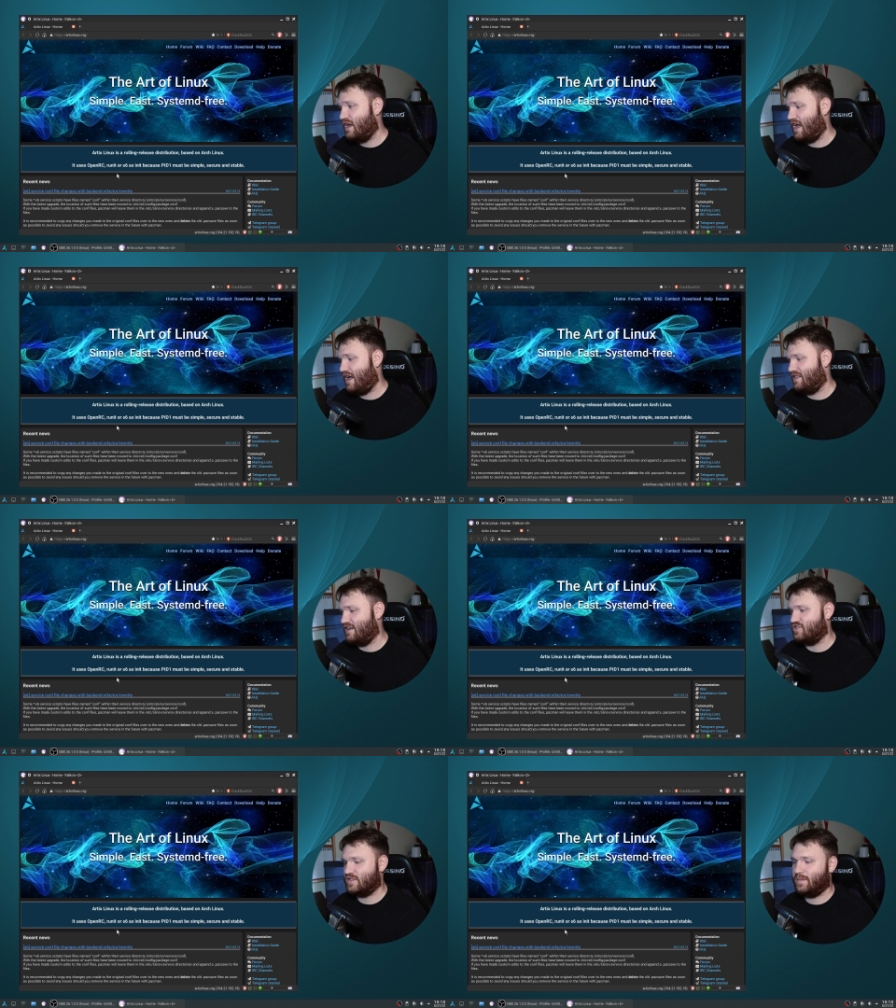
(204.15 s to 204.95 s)
and
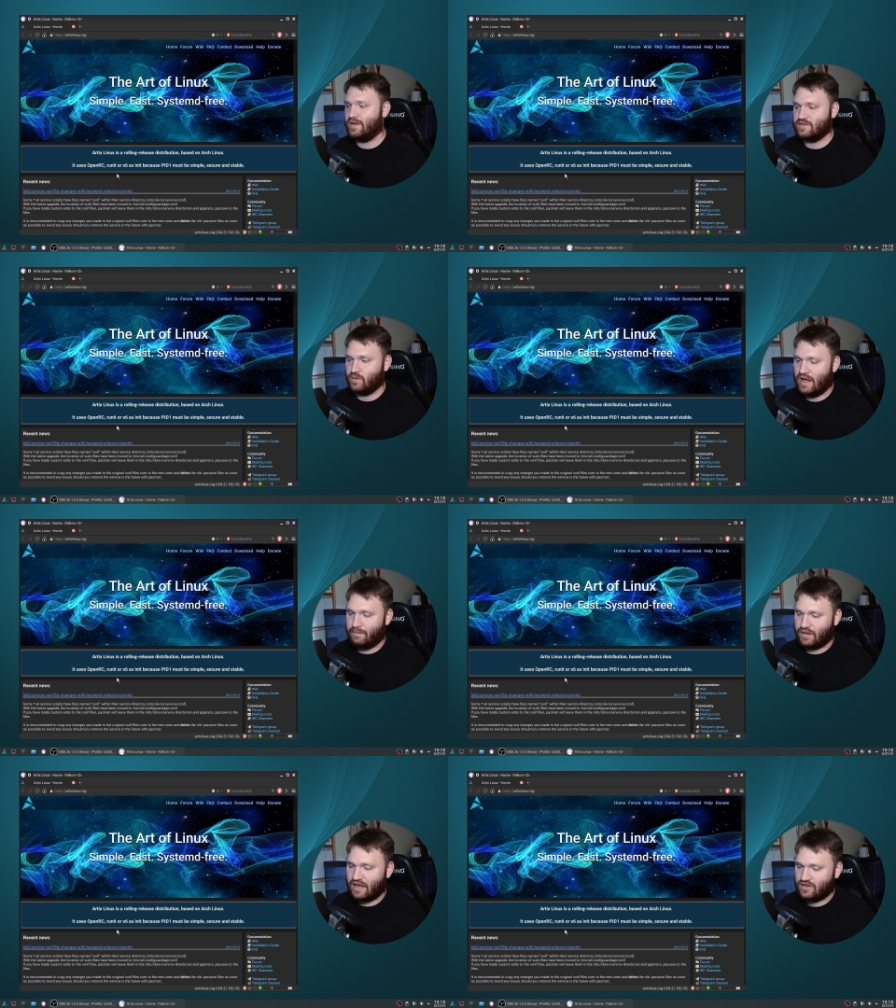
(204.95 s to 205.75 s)
that just depends on what
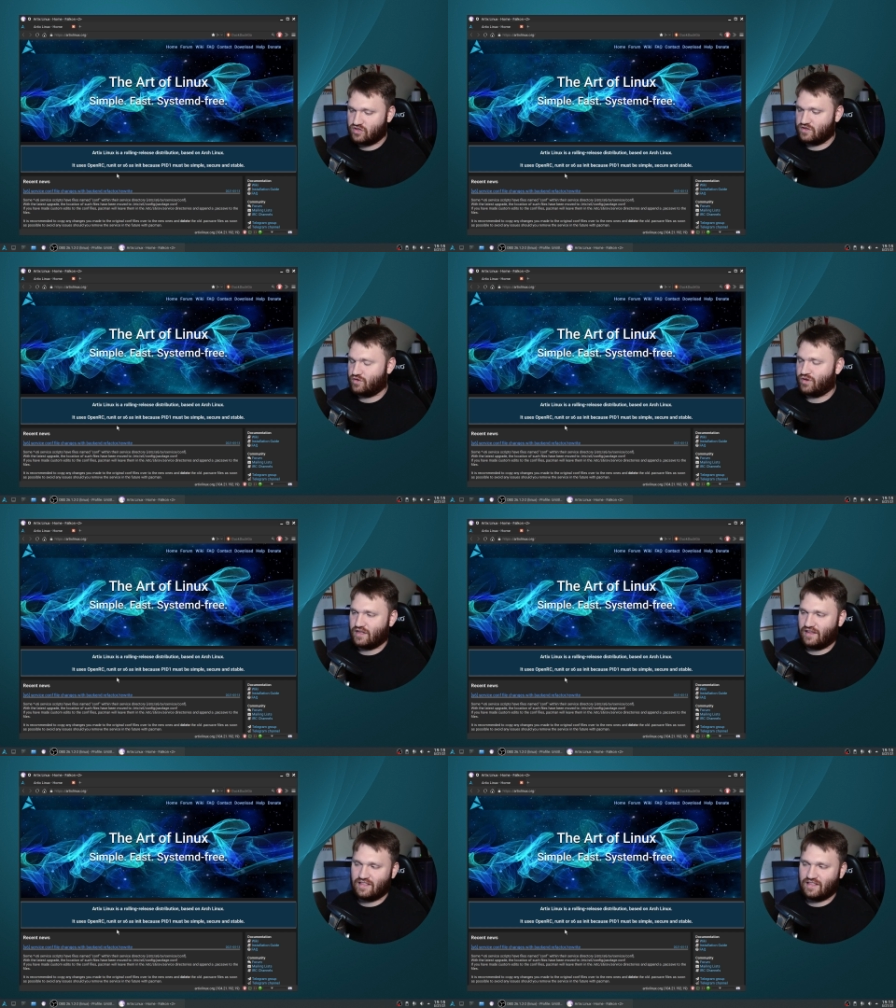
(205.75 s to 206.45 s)
applications you're running.